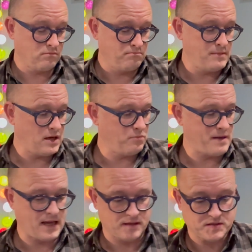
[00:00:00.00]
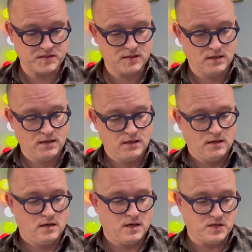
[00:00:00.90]
Mellow Madness
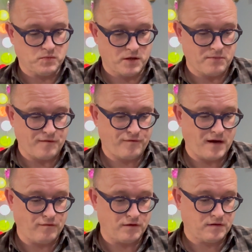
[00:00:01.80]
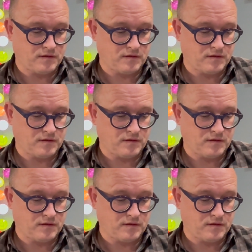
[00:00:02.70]
is one of my favorite